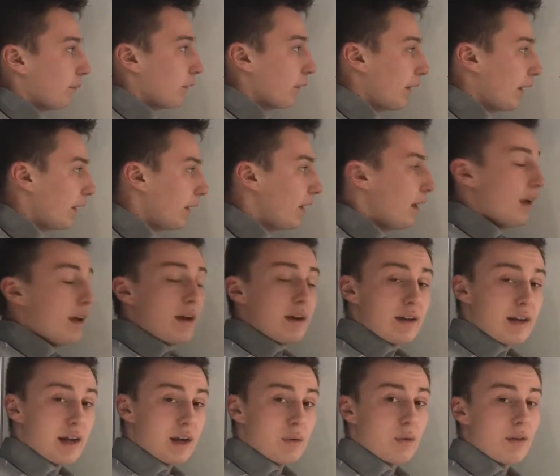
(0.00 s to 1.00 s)
Okay,
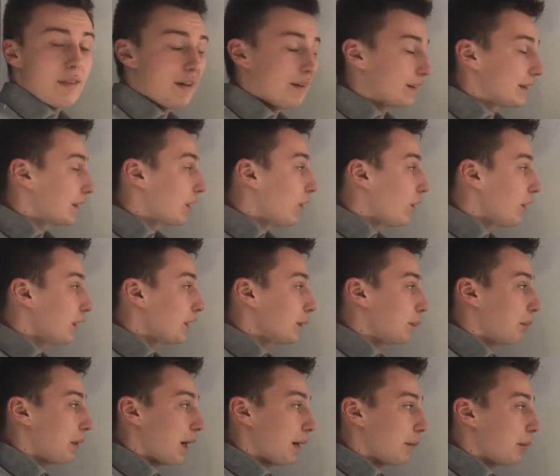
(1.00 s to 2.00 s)
now, that was the hardest
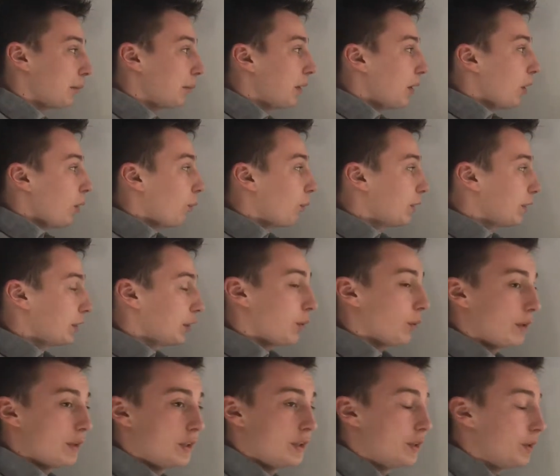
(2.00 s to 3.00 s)
problem, we're just
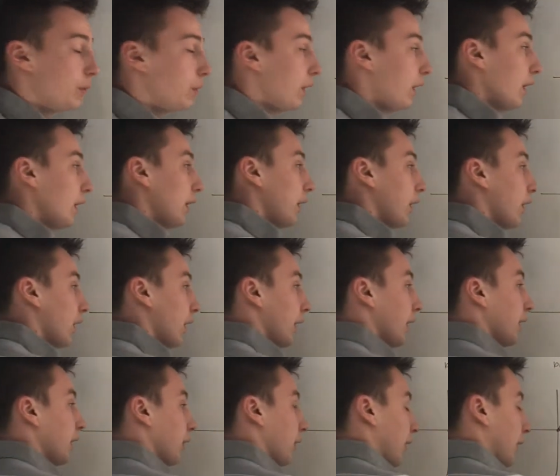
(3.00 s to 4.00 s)
going to uh,
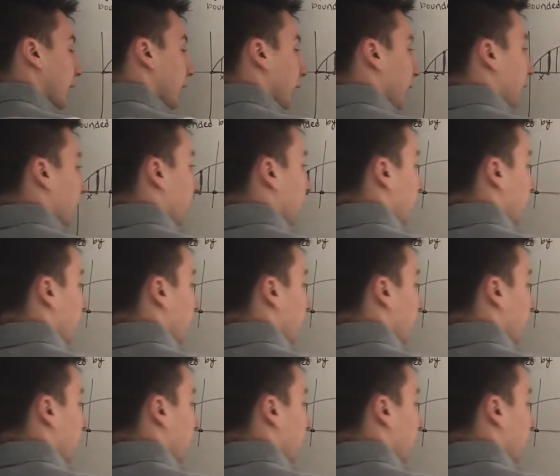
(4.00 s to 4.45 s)
integrate